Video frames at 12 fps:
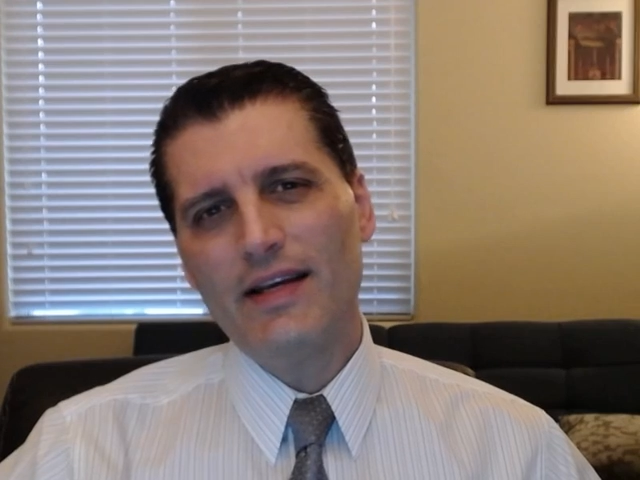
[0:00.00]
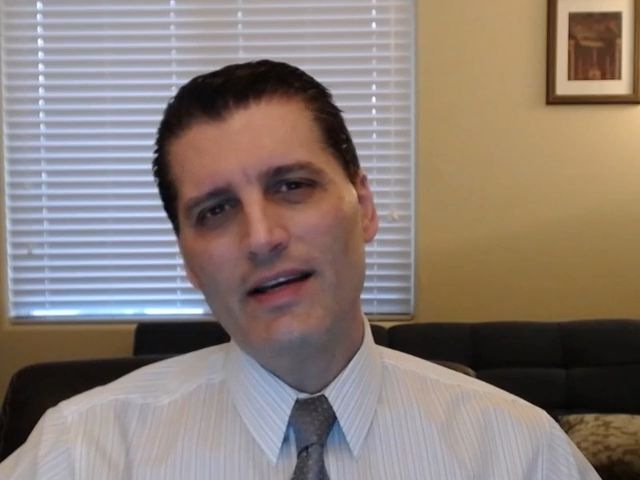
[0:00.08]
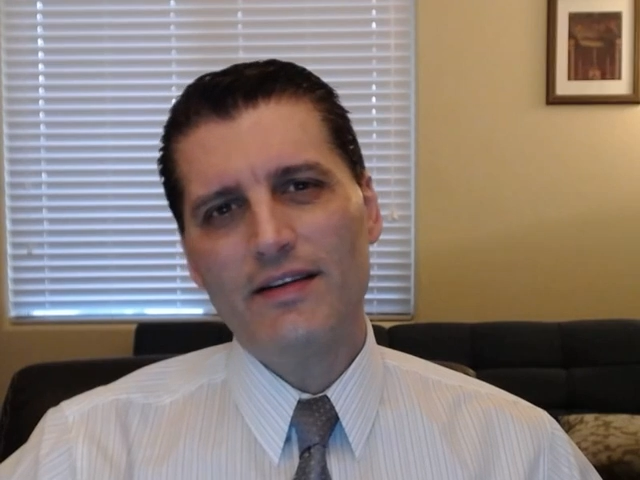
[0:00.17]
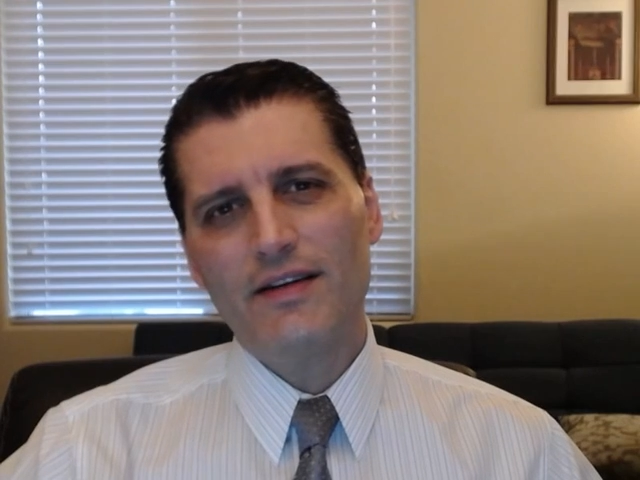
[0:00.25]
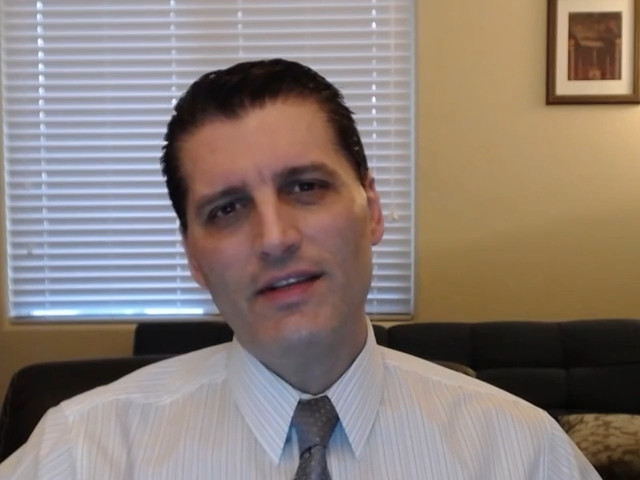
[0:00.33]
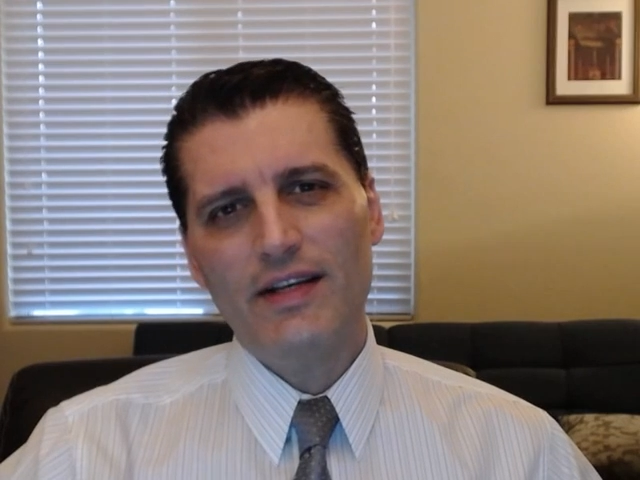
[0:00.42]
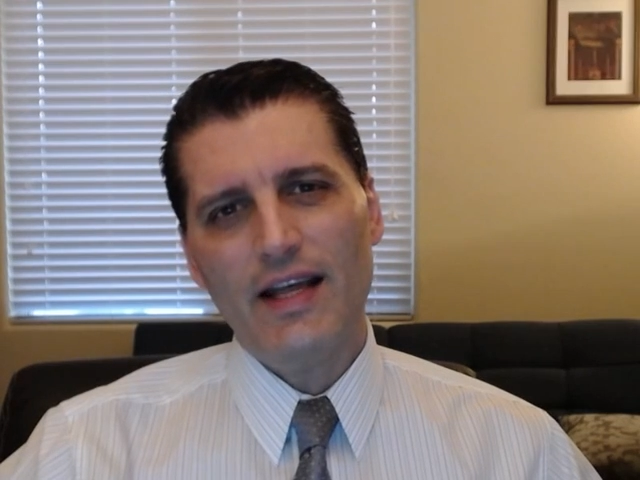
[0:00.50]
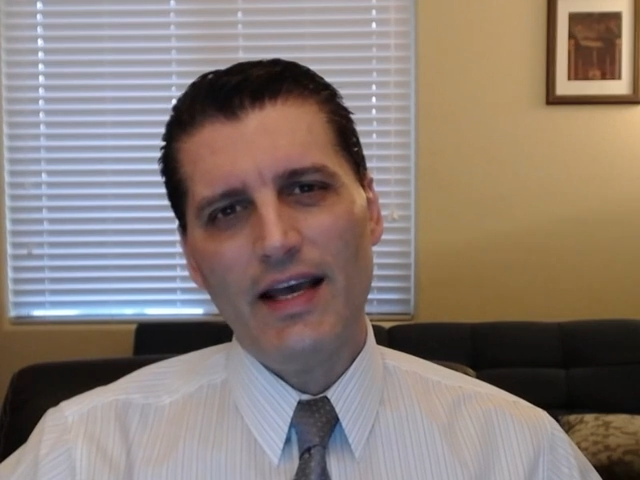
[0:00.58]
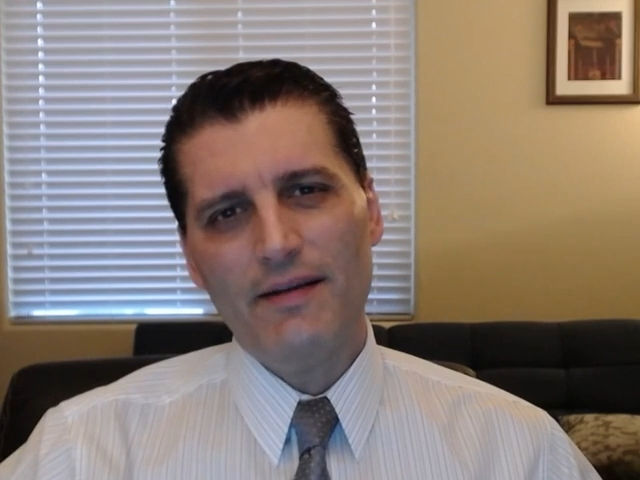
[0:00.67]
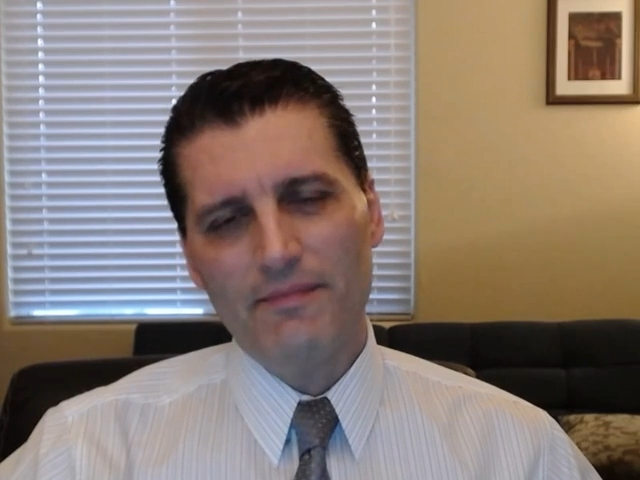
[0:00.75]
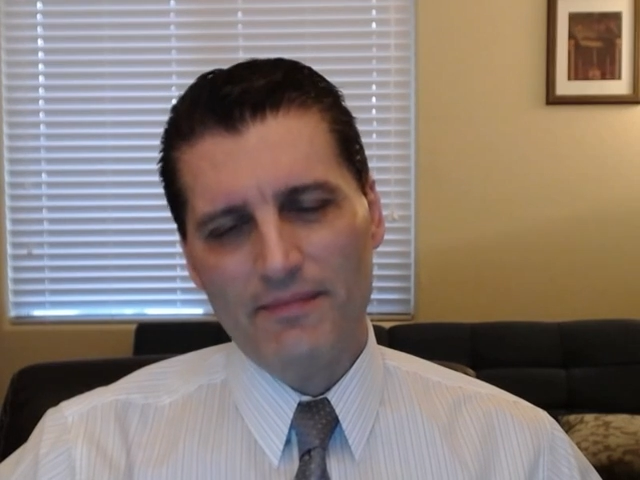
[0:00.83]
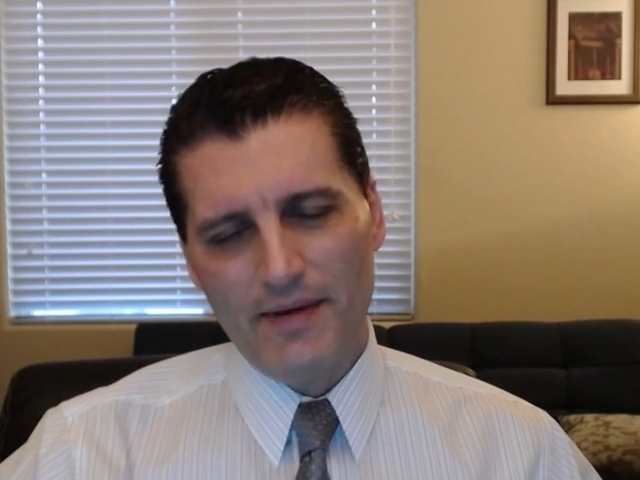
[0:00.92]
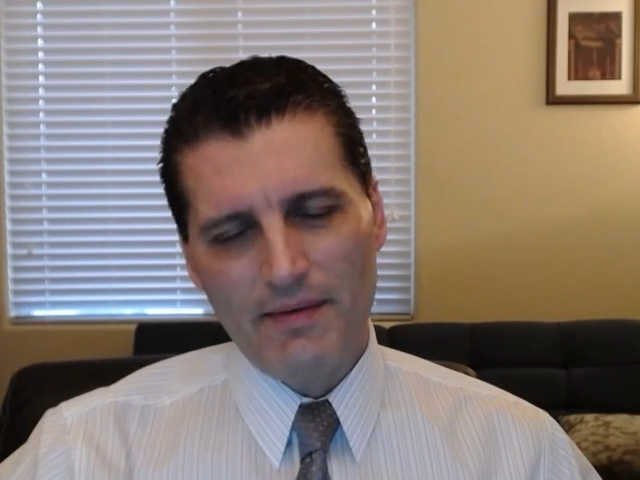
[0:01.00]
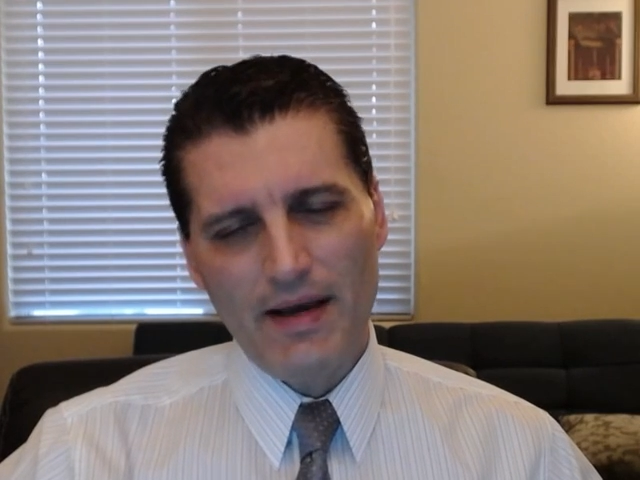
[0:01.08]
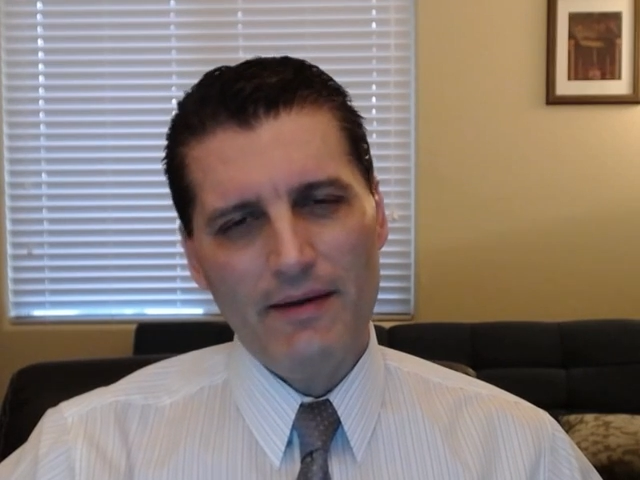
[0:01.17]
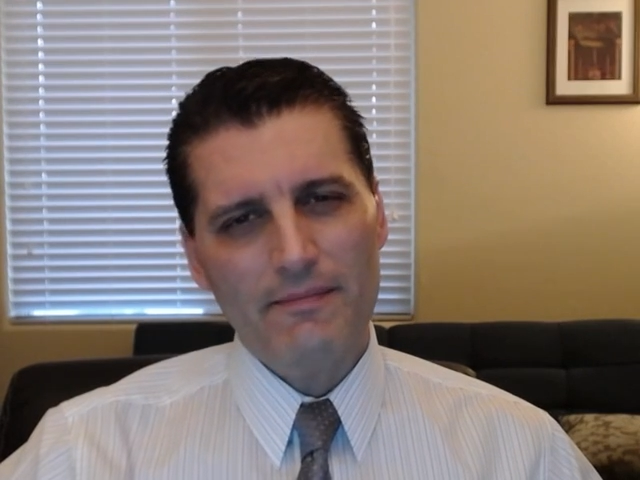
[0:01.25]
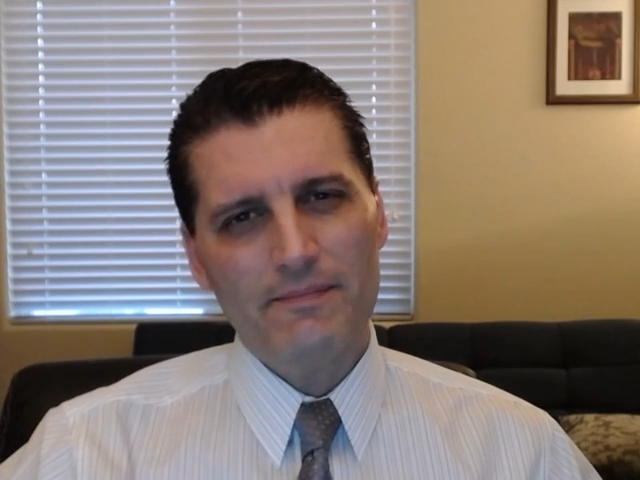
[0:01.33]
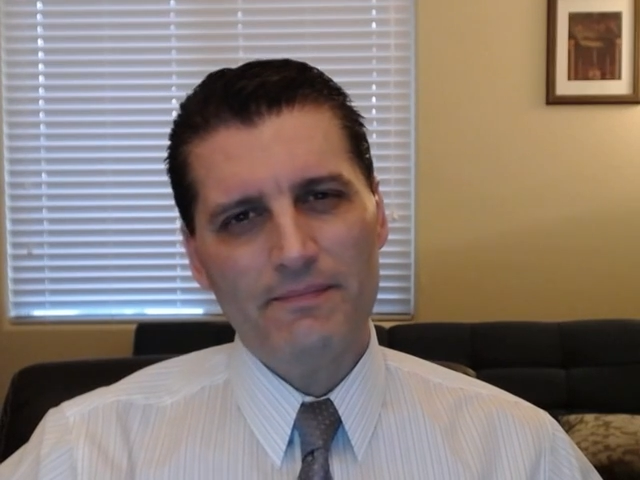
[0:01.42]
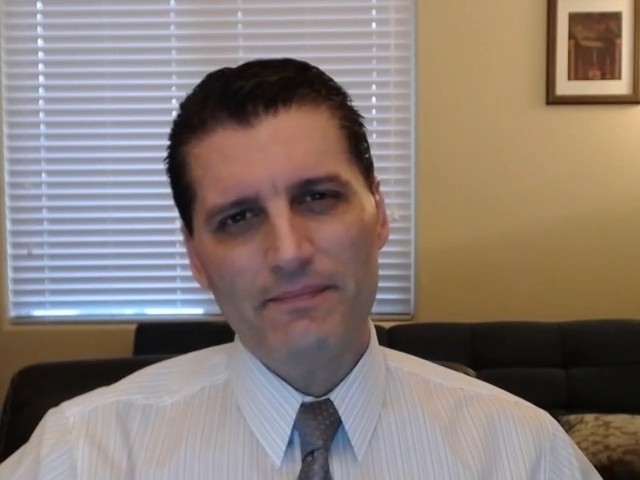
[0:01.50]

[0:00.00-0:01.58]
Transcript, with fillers: end of the day. Bye bye.